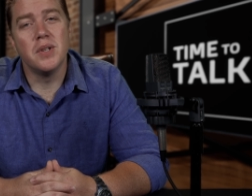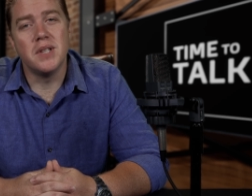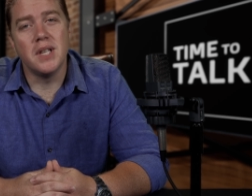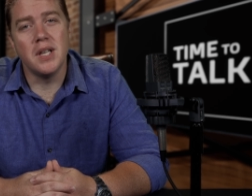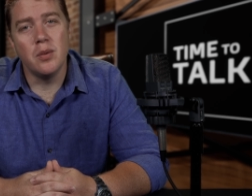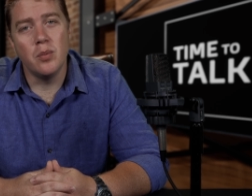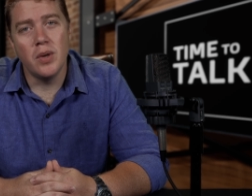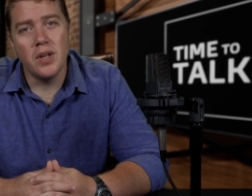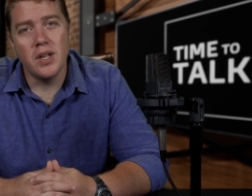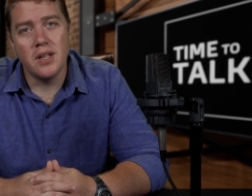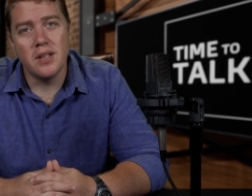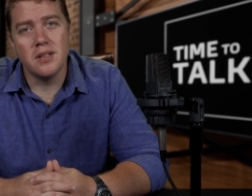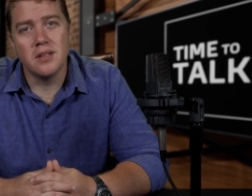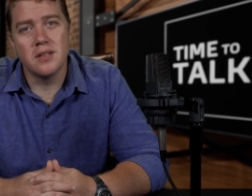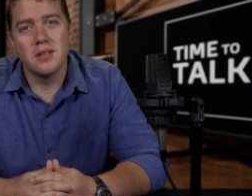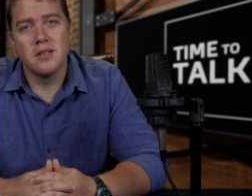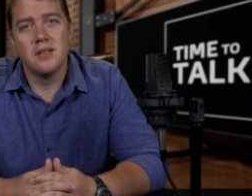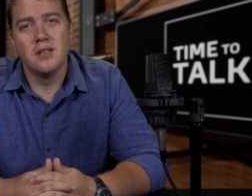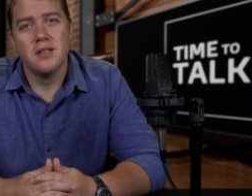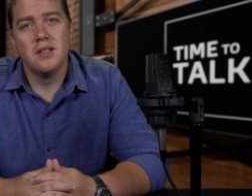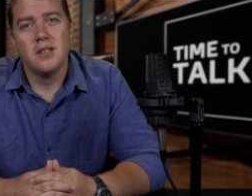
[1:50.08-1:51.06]
But they
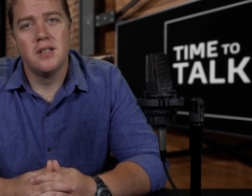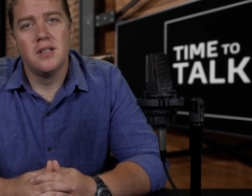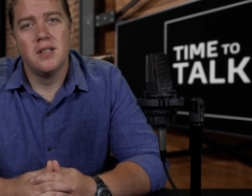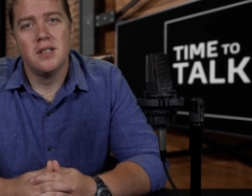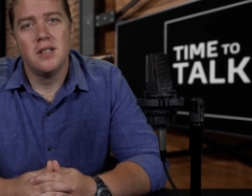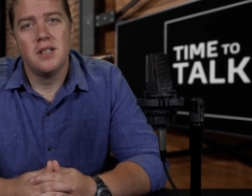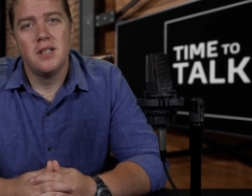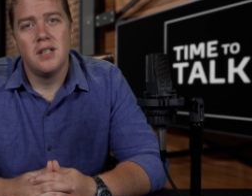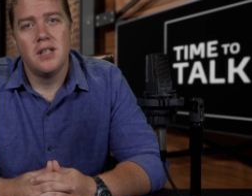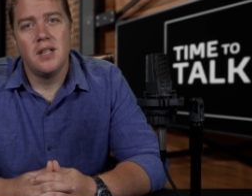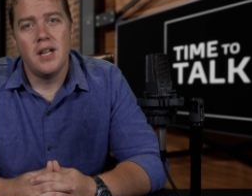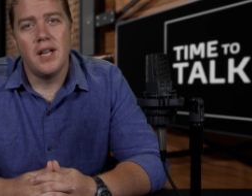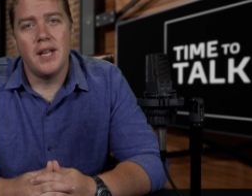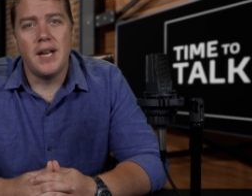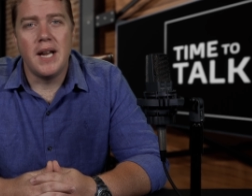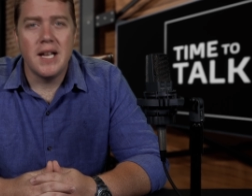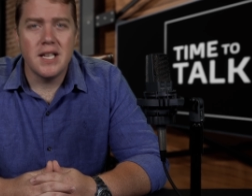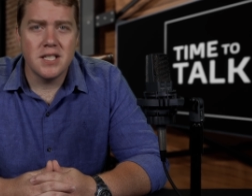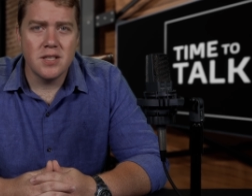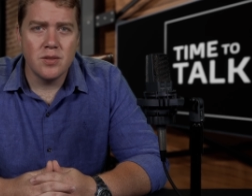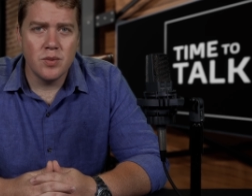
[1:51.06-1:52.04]
went.
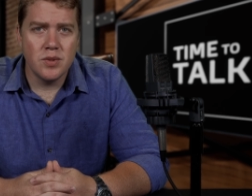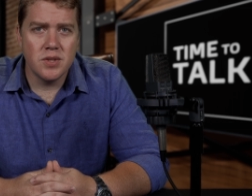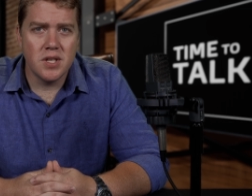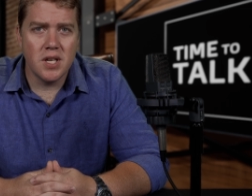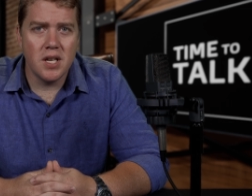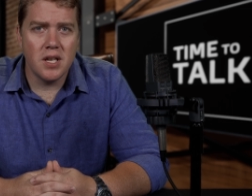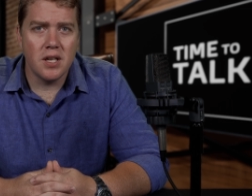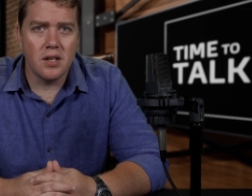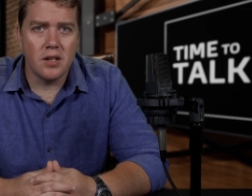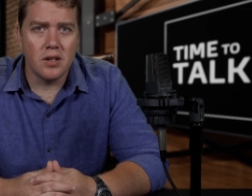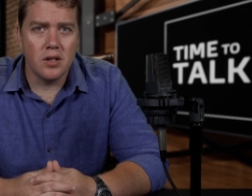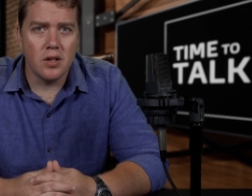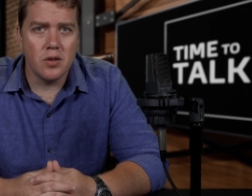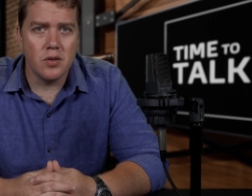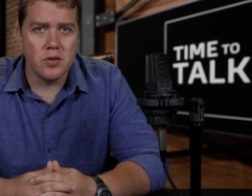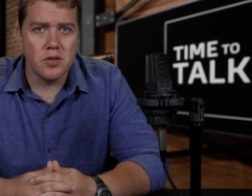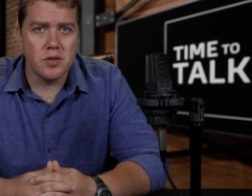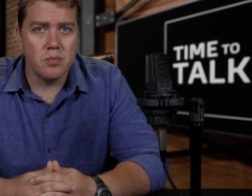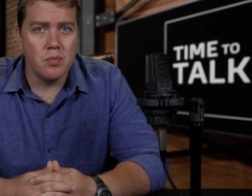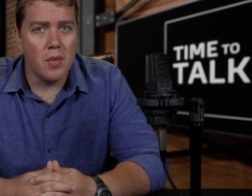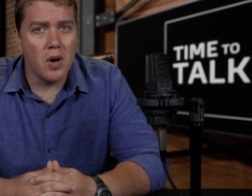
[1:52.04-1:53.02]
And as he was getting
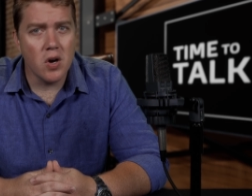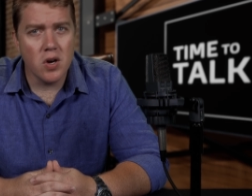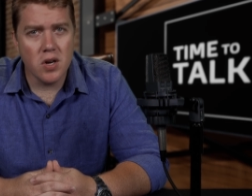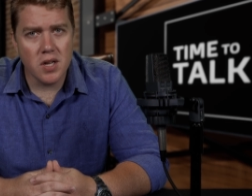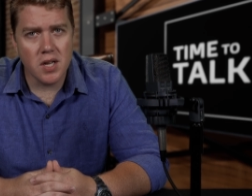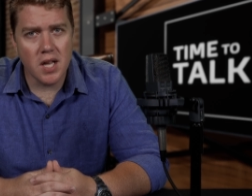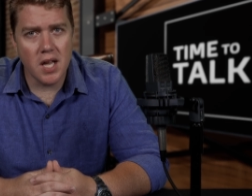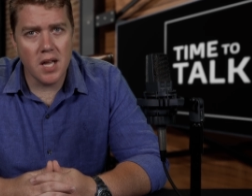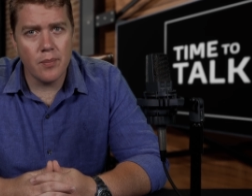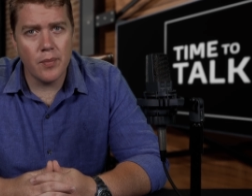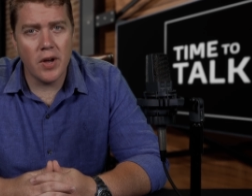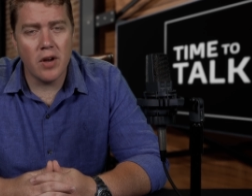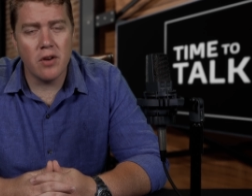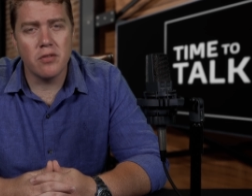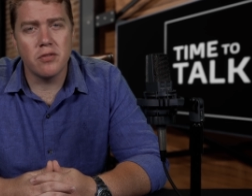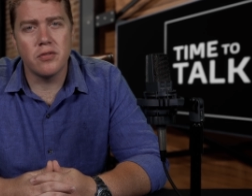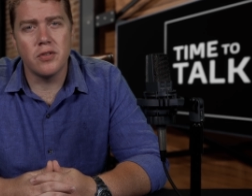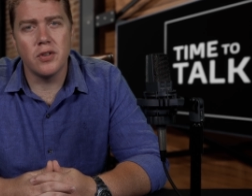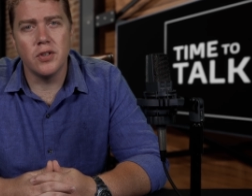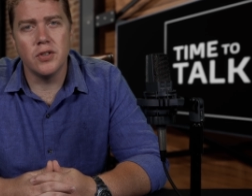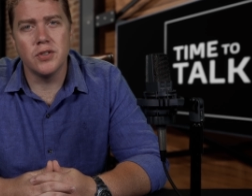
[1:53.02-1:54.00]
close, Marta came
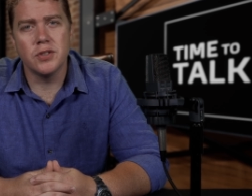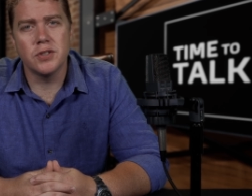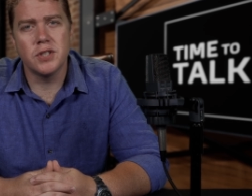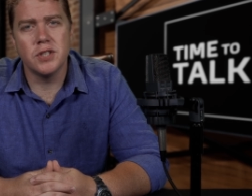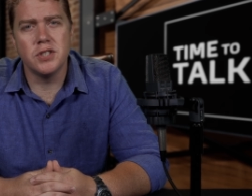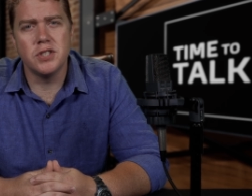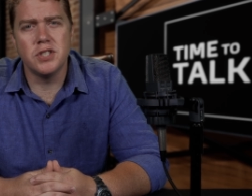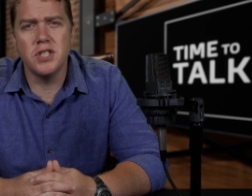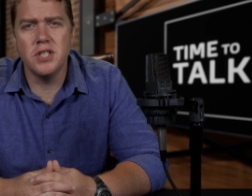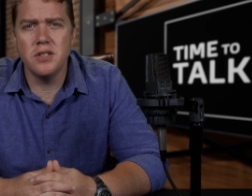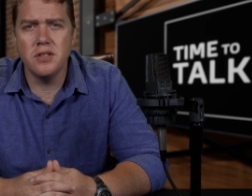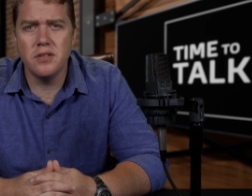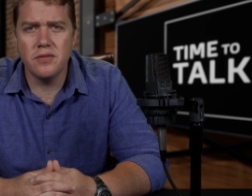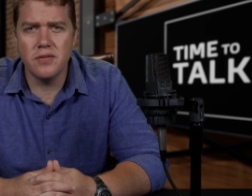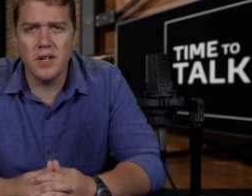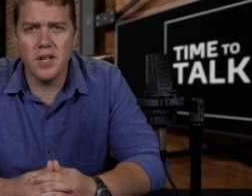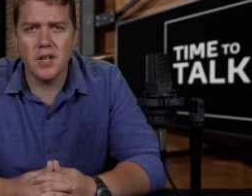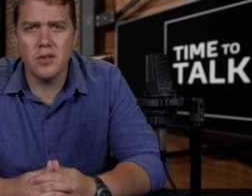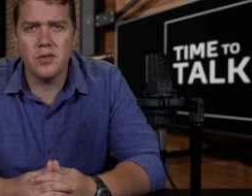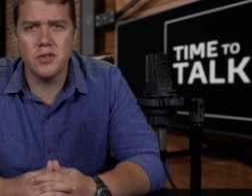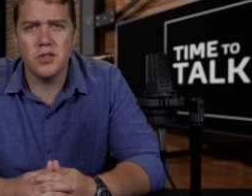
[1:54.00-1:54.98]
out first, and she
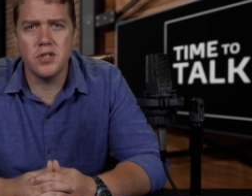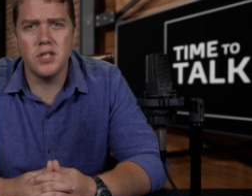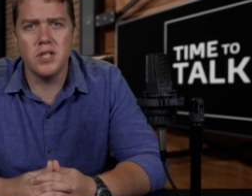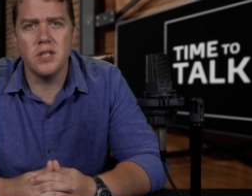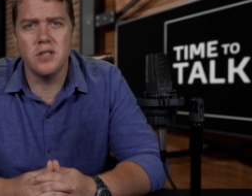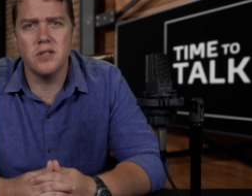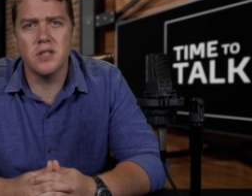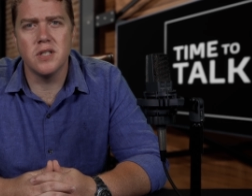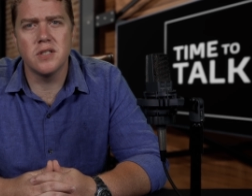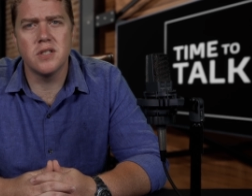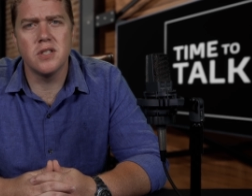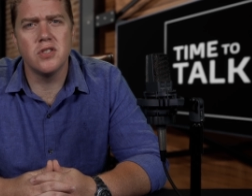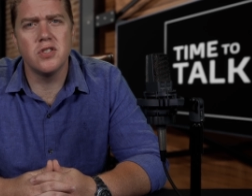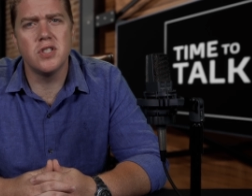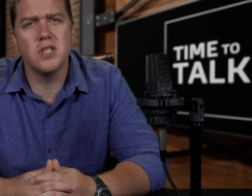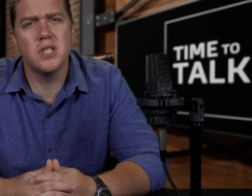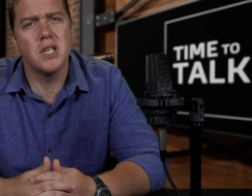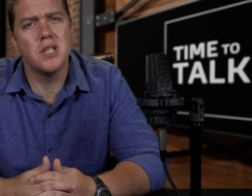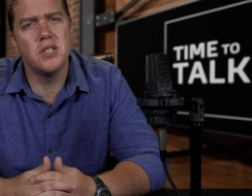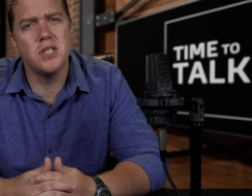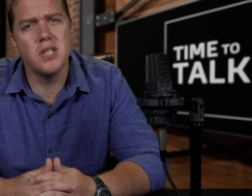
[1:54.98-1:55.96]
found Jesus,
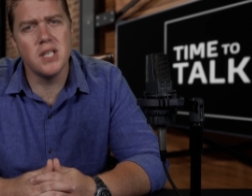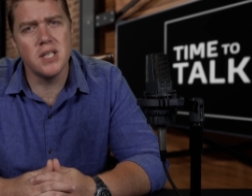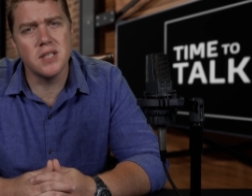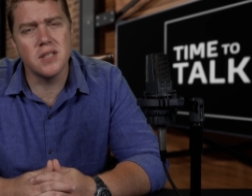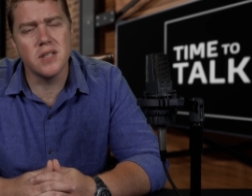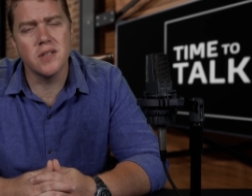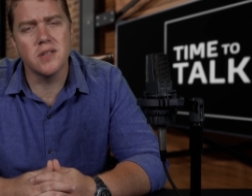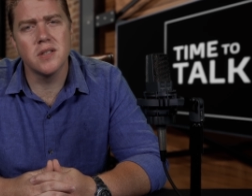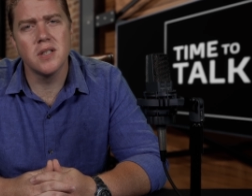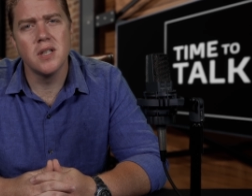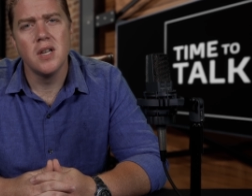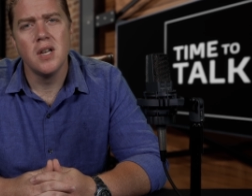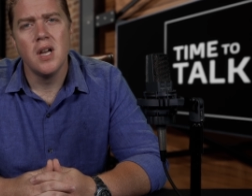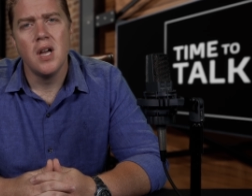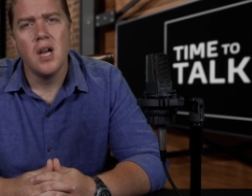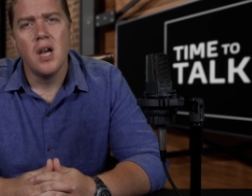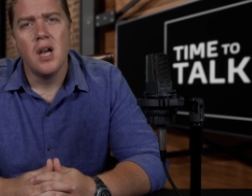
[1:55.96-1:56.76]
and she said, Jesus,